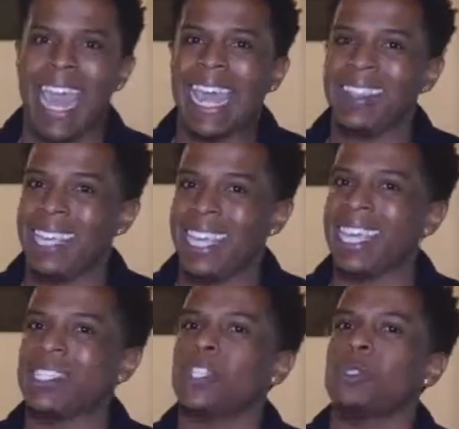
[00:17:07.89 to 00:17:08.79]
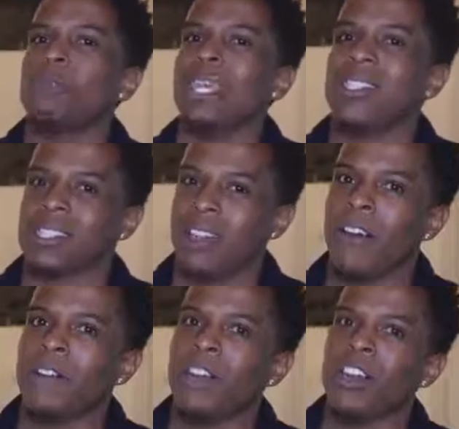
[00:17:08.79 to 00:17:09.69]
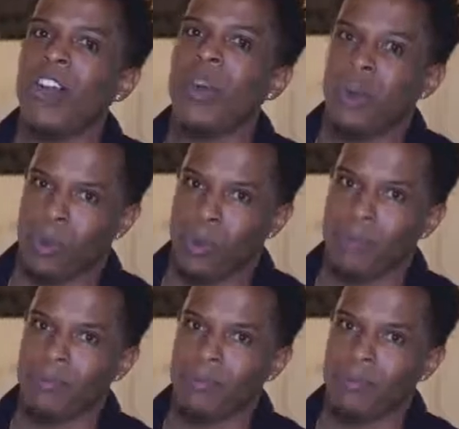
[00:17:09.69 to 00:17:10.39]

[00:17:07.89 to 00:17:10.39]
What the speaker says: at the expense of the goal.